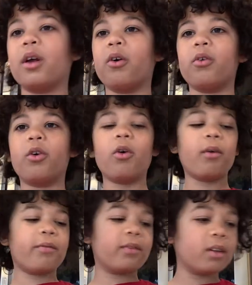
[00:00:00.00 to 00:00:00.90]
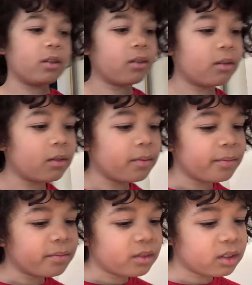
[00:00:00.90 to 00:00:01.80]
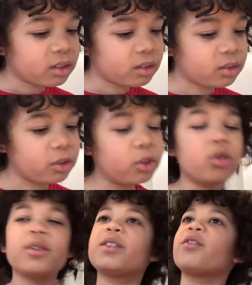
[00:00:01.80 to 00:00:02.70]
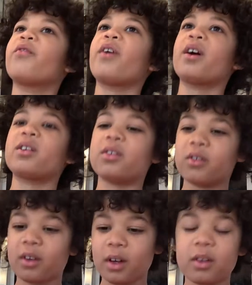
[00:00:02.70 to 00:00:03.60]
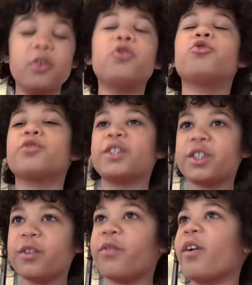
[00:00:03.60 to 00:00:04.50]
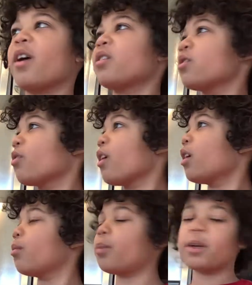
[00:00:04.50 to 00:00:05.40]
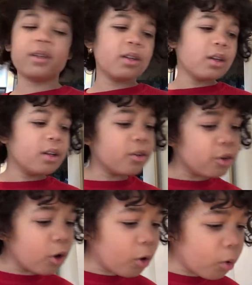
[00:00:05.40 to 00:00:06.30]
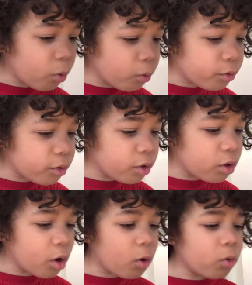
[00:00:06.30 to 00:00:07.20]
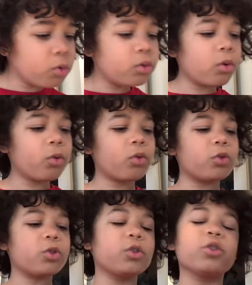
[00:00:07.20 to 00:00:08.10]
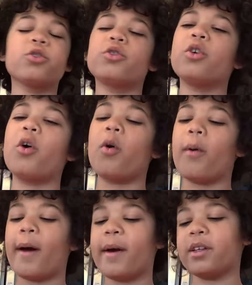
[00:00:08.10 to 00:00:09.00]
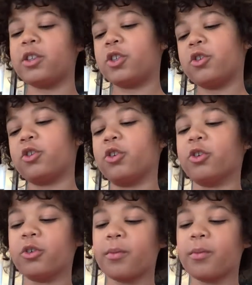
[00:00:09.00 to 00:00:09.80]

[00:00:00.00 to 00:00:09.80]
I don't know if the you know, nutrition facts is on nutrition facts is lying, but no no total sugar, no added sugar.